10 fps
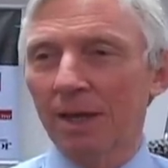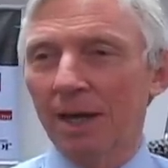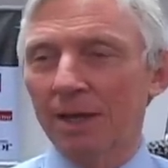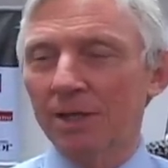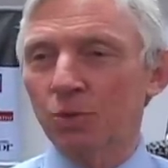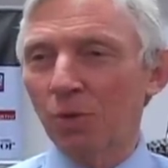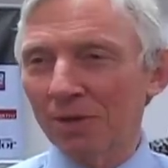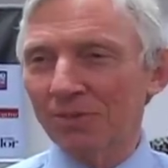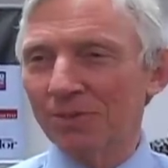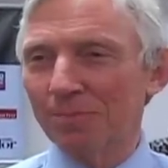and it's
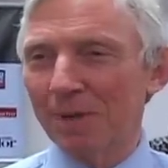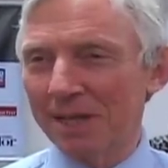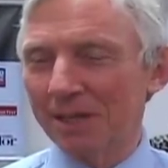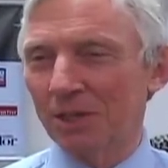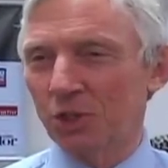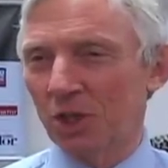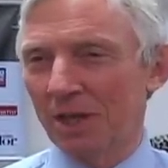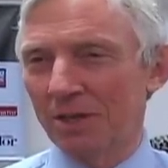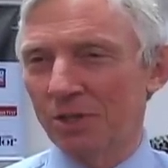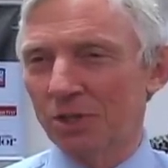worth making the
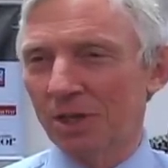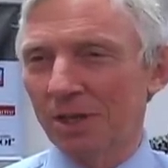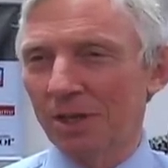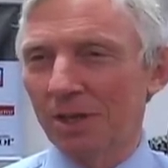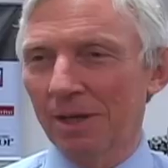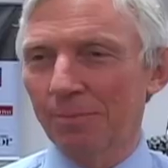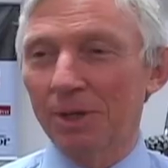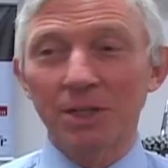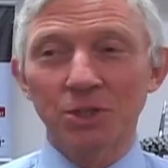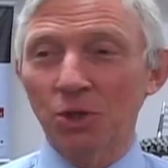change, but
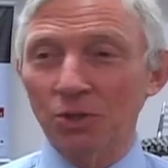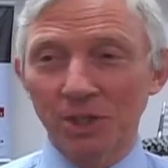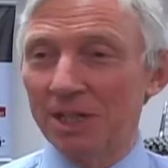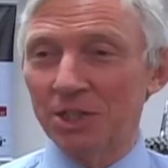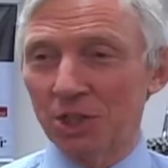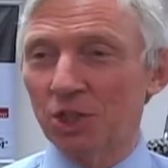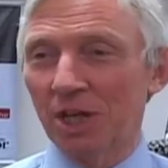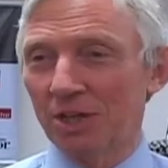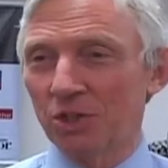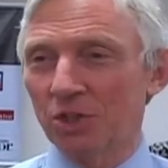it's not an easy
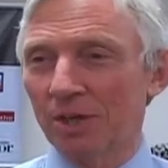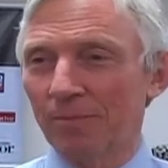change.